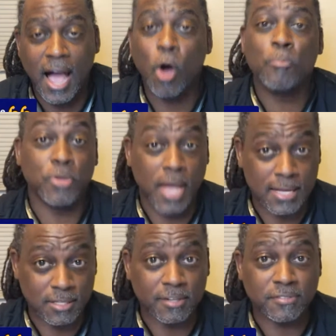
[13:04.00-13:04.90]
I hope you
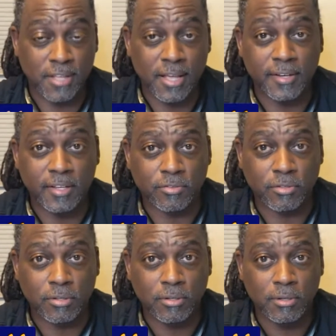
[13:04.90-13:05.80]
guys understand
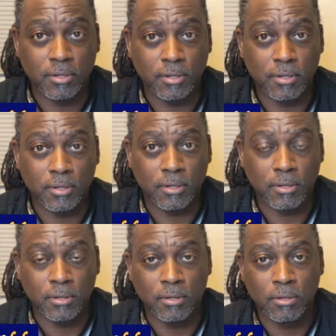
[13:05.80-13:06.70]
this.
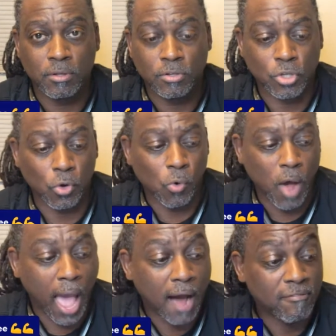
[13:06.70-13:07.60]
So
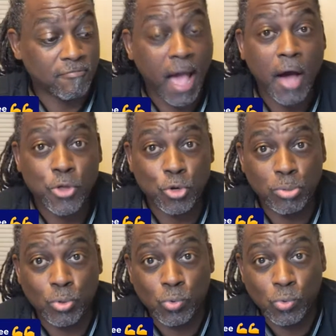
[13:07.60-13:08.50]
how
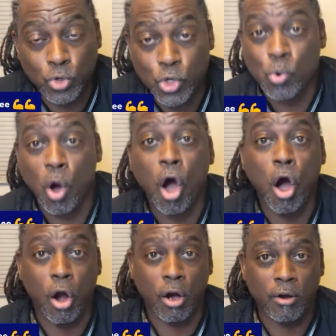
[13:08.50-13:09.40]
valuable you
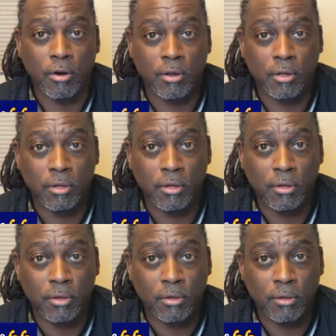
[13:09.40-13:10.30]
are
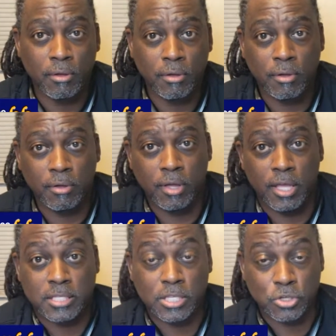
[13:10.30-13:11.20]

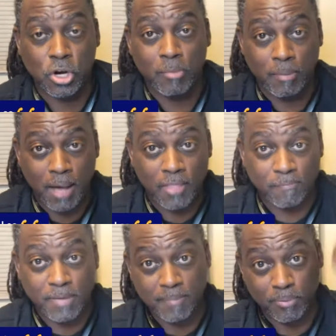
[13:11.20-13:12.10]
is determined by the
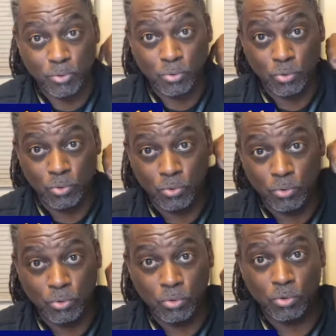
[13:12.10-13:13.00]
people
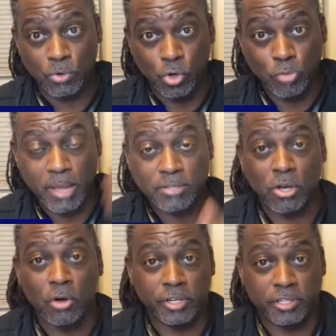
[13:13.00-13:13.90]
who makes
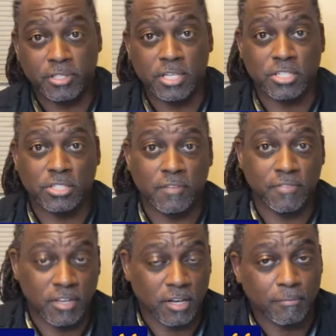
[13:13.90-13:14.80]
all the decisions of
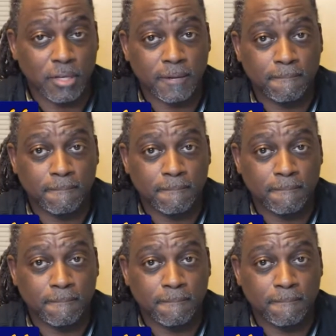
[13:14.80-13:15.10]
the company.